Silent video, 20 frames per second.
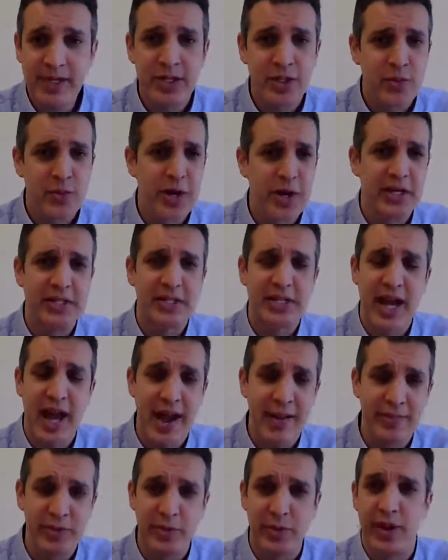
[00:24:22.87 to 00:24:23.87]
20
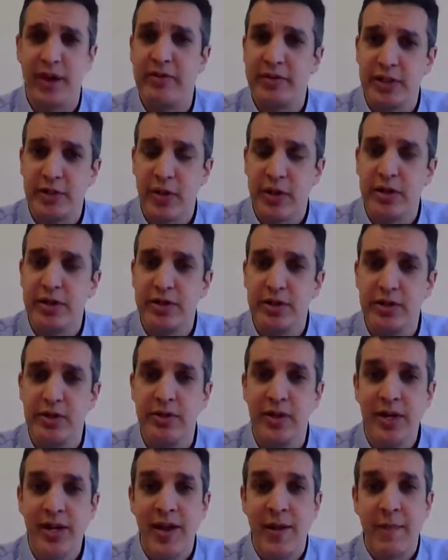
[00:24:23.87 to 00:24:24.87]
tabs, whatever you want to
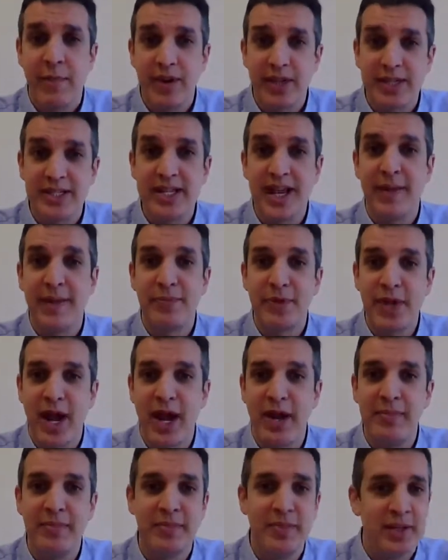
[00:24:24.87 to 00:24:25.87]
do. But at the same
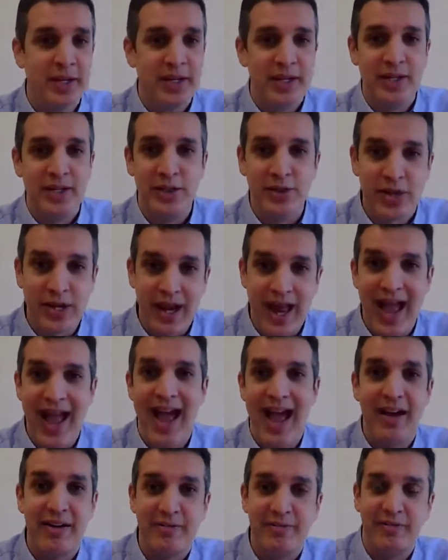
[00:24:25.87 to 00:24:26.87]
time, you can
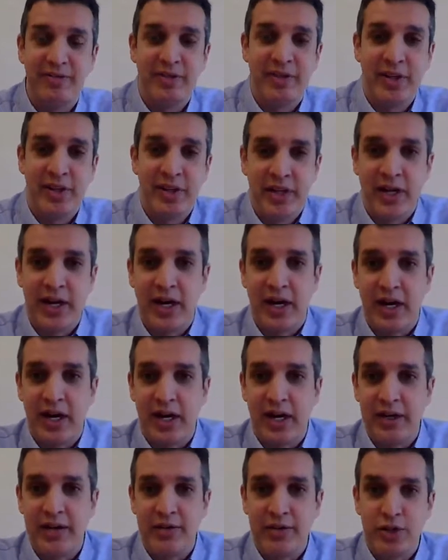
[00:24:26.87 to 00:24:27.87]
have
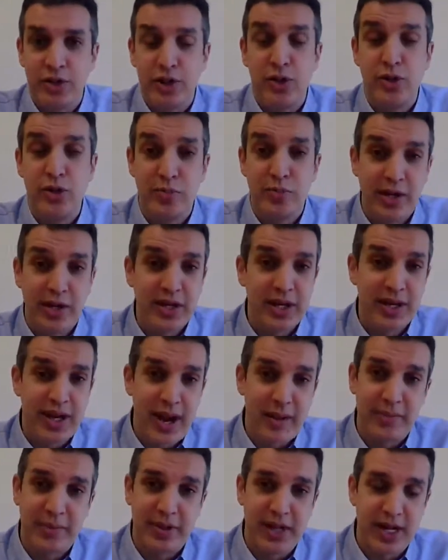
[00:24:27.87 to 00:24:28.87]
2
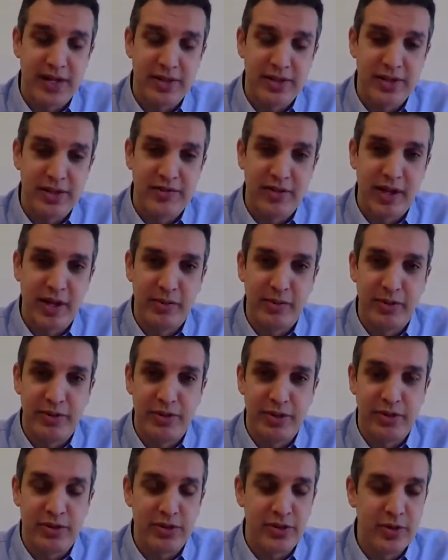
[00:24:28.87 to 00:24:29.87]
million applications
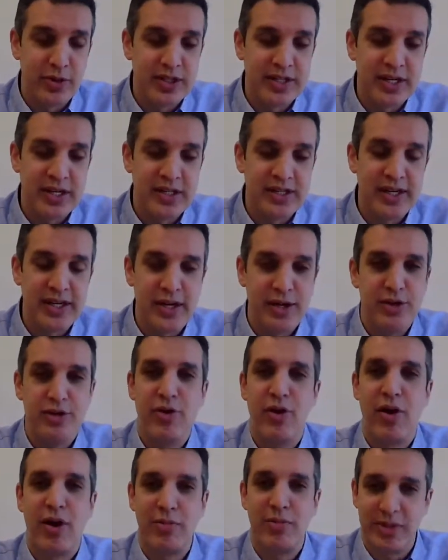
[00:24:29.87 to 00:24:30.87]
available to you. So it's an
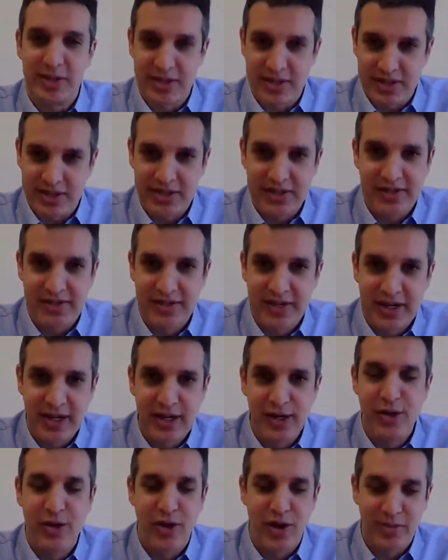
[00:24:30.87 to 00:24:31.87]
enormous
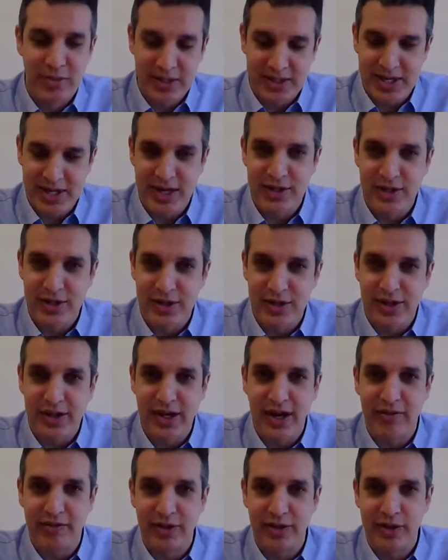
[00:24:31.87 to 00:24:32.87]

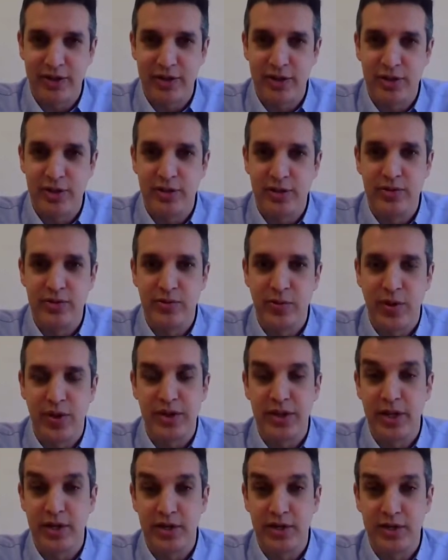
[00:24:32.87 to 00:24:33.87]
engineering effort to do
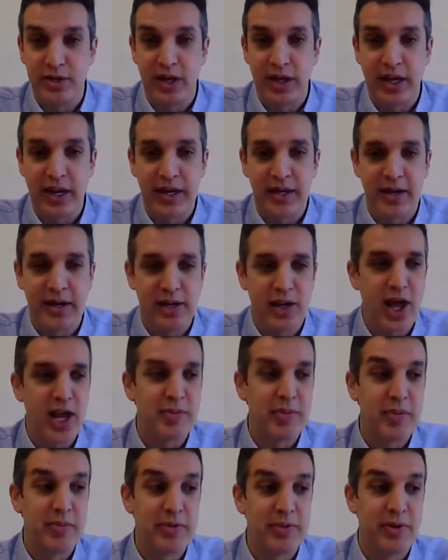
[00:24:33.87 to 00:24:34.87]
what they're doing. And a
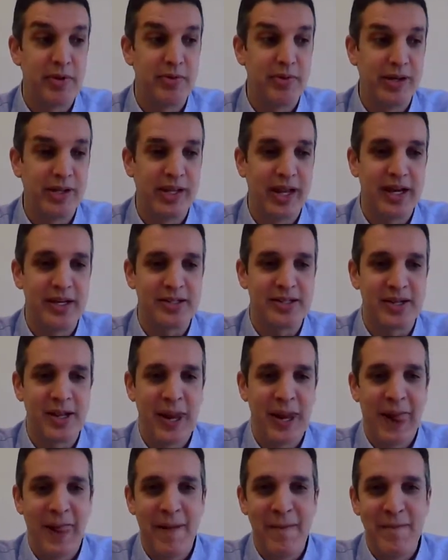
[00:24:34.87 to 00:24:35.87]
lot of people don't realize,